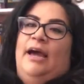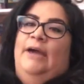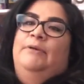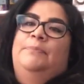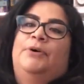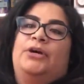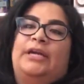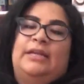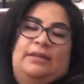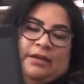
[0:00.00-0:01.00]
I would
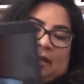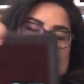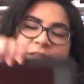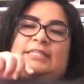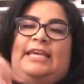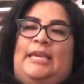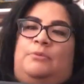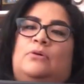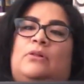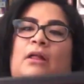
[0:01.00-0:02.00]
put the
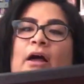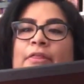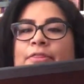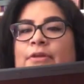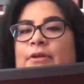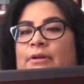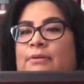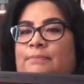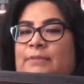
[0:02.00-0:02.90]
tablecloth,